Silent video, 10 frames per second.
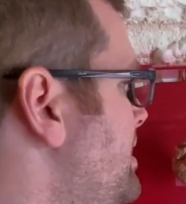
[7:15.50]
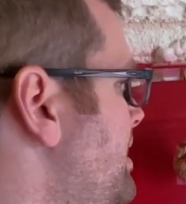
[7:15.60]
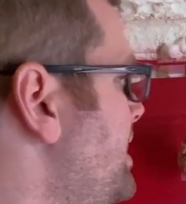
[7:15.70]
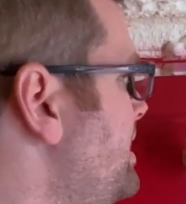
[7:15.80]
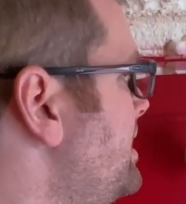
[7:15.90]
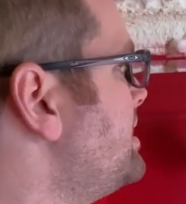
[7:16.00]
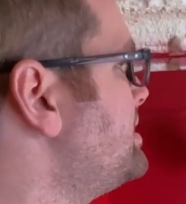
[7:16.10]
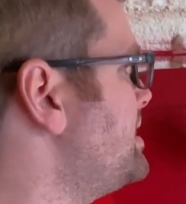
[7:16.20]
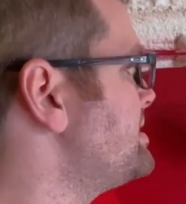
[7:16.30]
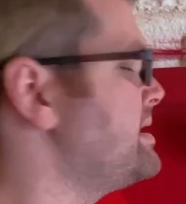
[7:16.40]
and I think it
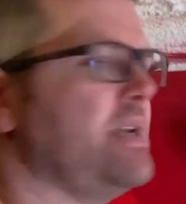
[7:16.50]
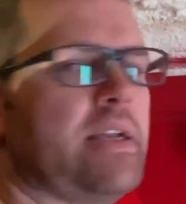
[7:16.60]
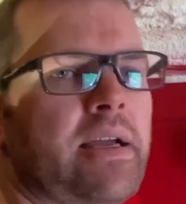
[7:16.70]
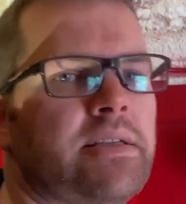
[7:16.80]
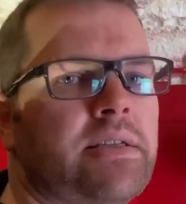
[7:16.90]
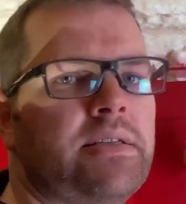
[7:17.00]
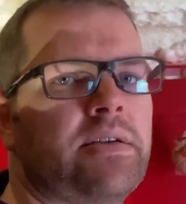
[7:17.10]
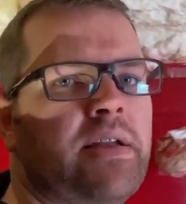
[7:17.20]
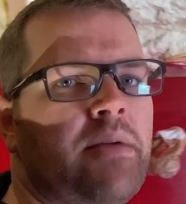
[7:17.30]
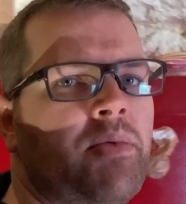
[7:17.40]
does. I think it actually
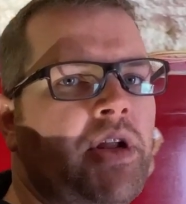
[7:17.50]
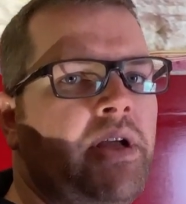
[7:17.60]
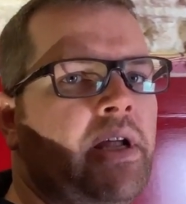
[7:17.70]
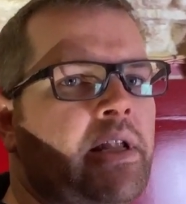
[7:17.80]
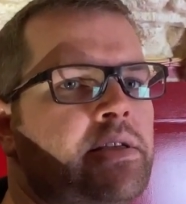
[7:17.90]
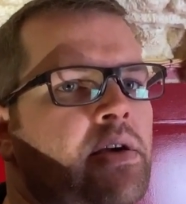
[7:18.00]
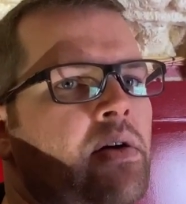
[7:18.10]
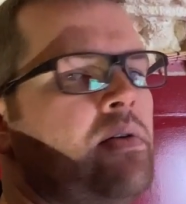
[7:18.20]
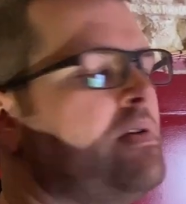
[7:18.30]
turned out pretty good. So